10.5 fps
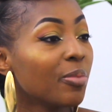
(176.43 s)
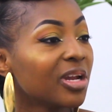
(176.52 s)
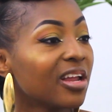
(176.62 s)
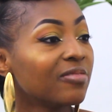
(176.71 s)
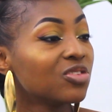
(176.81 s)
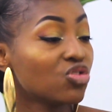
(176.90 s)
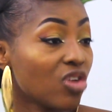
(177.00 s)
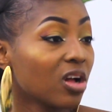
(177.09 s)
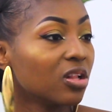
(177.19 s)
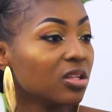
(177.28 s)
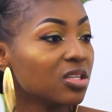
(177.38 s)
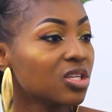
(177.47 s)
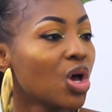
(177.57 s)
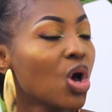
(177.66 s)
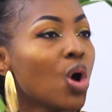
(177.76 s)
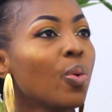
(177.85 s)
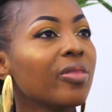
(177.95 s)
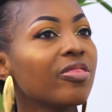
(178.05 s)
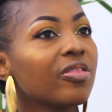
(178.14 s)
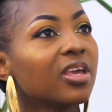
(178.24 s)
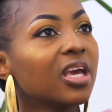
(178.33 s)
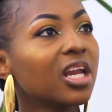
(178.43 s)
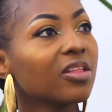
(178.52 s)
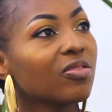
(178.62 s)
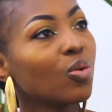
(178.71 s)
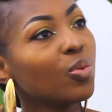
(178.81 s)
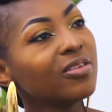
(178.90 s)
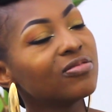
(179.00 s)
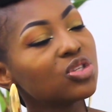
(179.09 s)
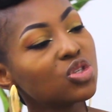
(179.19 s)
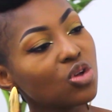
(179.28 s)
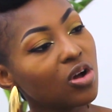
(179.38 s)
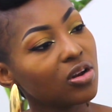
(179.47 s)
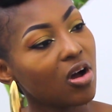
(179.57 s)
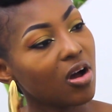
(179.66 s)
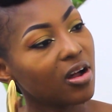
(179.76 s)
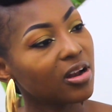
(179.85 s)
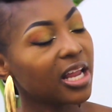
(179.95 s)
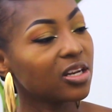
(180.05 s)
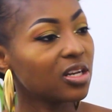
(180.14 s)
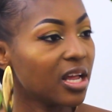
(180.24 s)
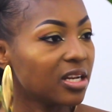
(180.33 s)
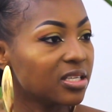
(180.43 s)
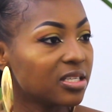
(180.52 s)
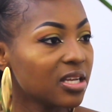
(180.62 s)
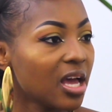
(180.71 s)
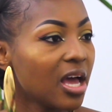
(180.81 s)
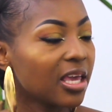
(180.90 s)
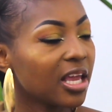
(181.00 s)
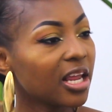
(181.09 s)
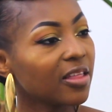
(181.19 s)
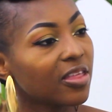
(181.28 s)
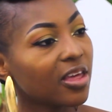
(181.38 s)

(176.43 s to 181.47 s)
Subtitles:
women have struggled with getting the weaves sewn on and getting